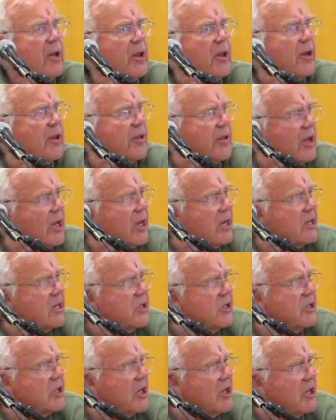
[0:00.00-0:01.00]
the
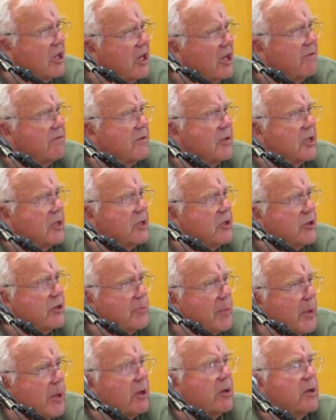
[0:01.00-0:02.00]
things it gives us
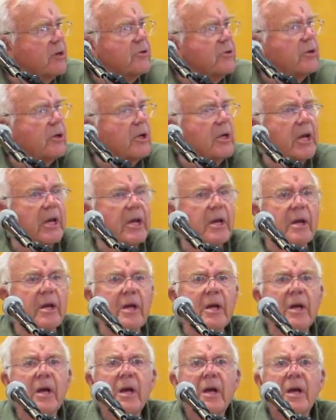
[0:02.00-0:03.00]
spiritually,
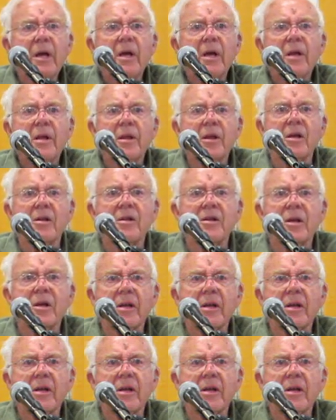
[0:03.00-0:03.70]
the